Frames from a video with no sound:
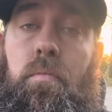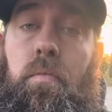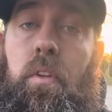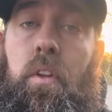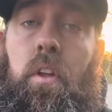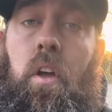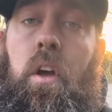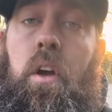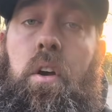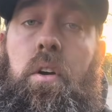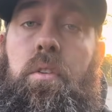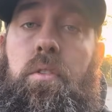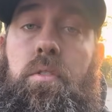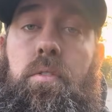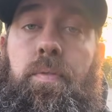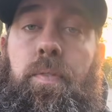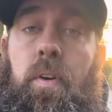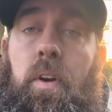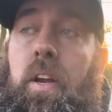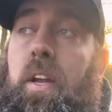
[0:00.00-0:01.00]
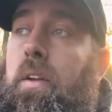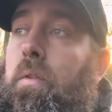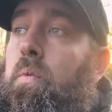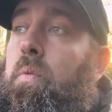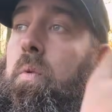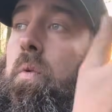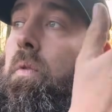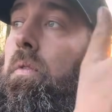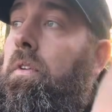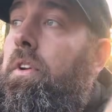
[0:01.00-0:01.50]
goes
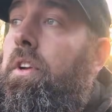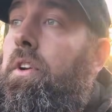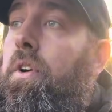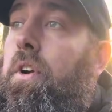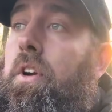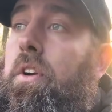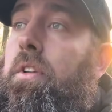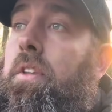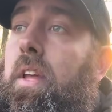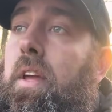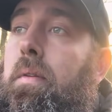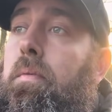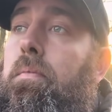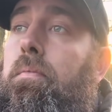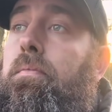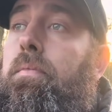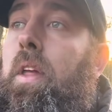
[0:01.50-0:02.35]
freaking, you heard them,